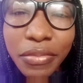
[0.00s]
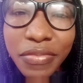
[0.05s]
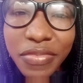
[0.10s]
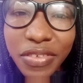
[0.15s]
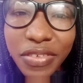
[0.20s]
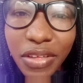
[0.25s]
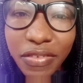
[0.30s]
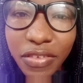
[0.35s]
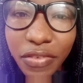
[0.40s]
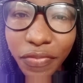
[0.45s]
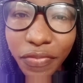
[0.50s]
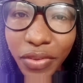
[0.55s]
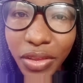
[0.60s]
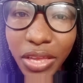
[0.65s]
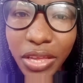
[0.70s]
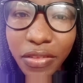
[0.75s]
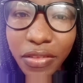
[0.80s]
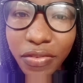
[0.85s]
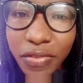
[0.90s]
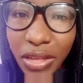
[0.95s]

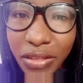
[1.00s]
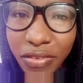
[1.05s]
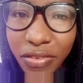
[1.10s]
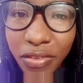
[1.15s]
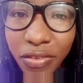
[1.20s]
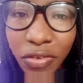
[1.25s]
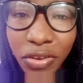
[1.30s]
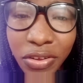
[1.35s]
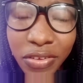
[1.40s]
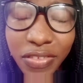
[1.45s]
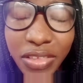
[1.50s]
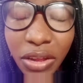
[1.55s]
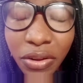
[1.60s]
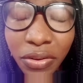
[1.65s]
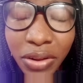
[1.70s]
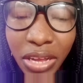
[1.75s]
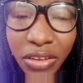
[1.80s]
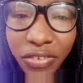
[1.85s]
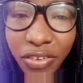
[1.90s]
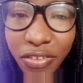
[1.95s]
certificate that is registered
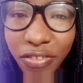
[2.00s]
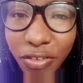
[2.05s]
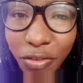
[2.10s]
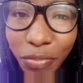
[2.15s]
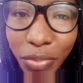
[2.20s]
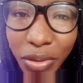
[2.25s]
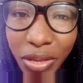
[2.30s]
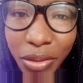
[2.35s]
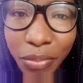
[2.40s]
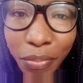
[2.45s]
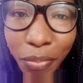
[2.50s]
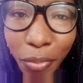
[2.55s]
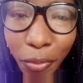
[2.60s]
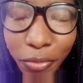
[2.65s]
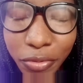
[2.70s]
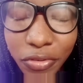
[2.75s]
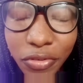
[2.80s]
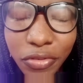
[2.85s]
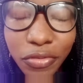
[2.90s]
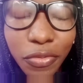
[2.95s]
under JTB
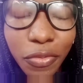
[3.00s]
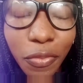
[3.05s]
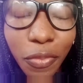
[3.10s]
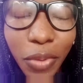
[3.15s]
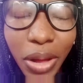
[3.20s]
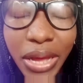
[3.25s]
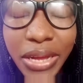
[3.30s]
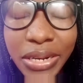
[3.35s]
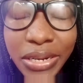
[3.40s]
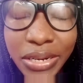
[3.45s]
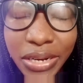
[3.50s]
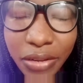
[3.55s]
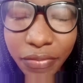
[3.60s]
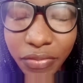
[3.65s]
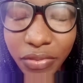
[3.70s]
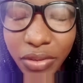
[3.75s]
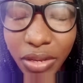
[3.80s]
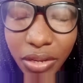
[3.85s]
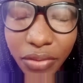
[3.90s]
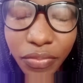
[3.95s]
board. Why
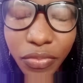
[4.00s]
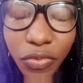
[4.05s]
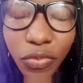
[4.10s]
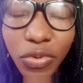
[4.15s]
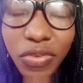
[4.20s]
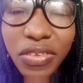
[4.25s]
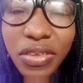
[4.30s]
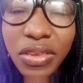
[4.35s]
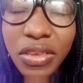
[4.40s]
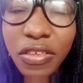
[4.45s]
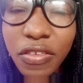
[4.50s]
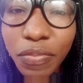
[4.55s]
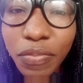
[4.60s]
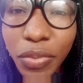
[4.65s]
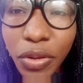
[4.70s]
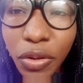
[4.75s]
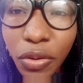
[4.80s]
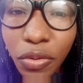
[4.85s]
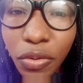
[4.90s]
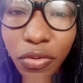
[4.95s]
NAFDAC? The reason is
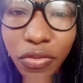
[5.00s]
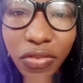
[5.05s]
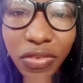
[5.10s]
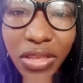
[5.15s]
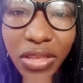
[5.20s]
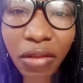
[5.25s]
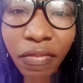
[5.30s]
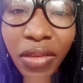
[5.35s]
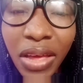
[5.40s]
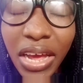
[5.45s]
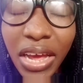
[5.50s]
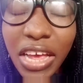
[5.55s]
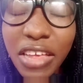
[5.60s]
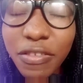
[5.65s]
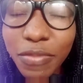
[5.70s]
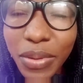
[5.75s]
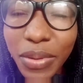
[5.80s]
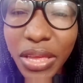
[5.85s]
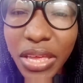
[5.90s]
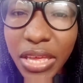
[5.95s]
because NAFDAC
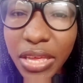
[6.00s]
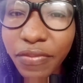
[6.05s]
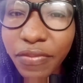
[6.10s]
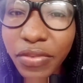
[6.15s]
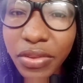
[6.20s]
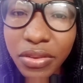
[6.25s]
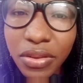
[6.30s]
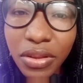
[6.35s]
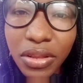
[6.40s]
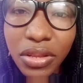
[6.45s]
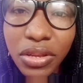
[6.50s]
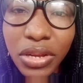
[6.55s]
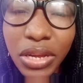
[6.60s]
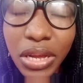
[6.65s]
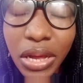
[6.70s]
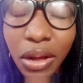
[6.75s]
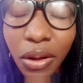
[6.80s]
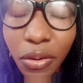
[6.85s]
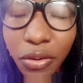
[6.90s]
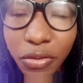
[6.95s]
has been given the
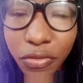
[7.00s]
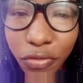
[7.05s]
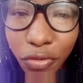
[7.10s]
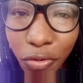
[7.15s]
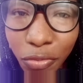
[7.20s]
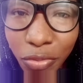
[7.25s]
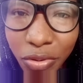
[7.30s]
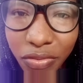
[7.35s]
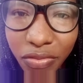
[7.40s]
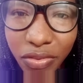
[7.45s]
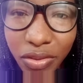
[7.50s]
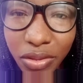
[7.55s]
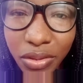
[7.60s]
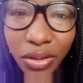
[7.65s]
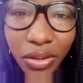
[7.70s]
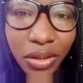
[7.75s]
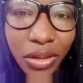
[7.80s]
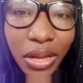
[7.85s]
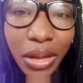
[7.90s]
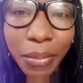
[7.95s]
legal authority,
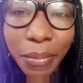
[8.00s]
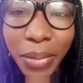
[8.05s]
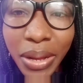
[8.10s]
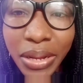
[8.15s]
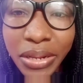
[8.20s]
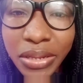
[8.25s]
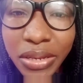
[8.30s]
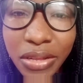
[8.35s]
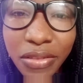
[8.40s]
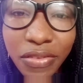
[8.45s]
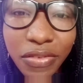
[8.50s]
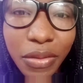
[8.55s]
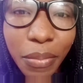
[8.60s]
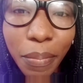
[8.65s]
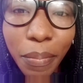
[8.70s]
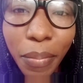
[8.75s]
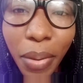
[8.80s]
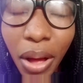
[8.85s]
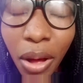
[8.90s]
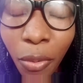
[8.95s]
the legal mandate, the
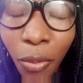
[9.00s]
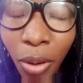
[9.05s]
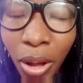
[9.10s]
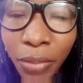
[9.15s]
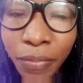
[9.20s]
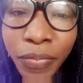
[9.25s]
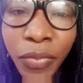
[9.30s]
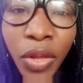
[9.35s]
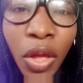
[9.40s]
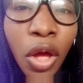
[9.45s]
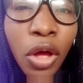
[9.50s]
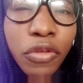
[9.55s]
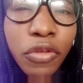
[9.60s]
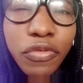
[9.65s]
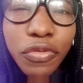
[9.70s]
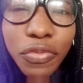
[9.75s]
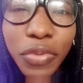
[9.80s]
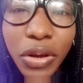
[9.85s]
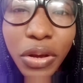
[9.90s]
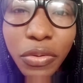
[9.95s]
power
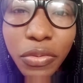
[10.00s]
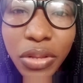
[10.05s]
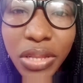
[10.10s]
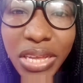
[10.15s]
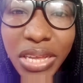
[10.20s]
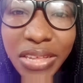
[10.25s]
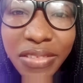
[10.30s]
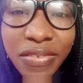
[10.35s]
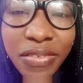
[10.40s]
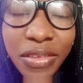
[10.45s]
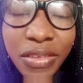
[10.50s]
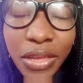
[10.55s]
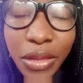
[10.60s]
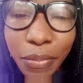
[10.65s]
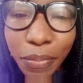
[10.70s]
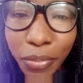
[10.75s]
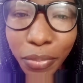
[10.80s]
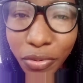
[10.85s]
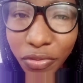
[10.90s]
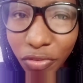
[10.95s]
to regulate the
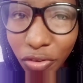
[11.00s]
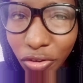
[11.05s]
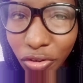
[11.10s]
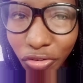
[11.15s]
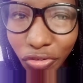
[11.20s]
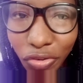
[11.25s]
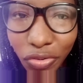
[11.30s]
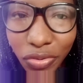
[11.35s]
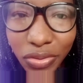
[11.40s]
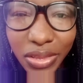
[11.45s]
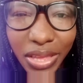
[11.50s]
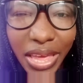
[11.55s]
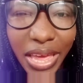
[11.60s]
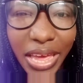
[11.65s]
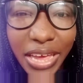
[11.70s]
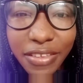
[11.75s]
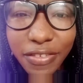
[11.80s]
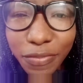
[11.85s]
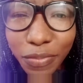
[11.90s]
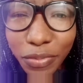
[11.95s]
importation, the
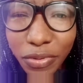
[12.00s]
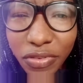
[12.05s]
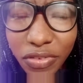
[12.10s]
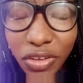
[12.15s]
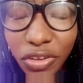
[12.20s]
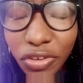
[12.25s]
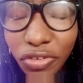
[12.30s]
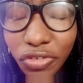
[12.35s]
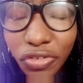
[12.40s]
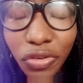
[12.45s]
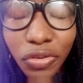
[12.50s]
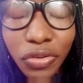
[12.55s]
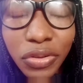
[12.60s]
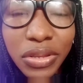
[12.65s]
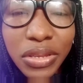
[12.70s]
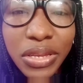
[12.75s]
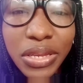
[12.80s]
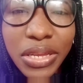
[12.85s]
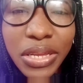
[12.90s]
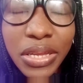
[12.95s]

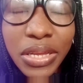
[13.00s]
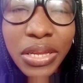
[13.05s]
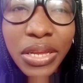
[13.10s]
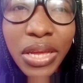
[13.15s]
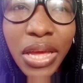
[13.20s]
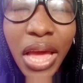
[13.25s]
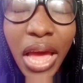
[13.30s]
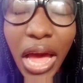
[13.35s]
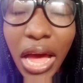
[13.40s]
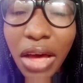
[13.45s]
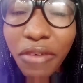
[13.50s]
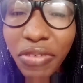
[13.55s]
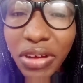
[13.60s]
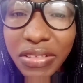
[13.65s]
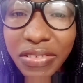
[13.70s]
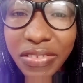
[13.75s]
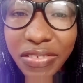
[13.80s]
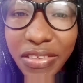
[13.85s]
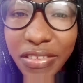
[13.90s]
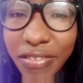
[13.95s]
exportation, the
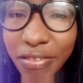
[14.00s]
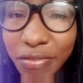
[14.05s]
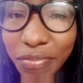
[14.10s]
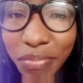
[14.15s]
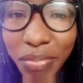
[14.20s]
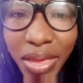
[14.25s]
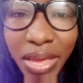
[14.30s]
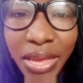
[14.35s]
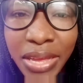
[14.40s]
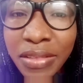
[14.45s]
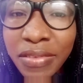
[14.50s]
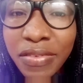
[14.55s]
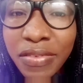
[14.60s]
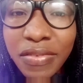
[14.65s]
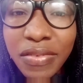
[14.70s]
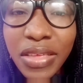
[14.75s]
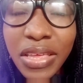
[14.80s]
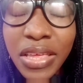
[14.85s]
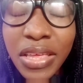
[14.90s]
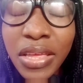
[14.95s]
advertisement,
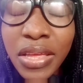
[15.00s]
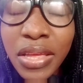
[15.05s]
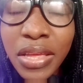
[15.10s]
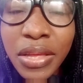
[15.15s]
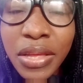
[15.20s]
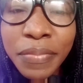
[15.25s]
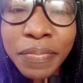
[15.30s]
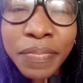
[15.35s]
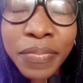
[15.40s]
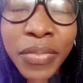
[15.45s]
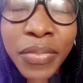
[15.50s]
the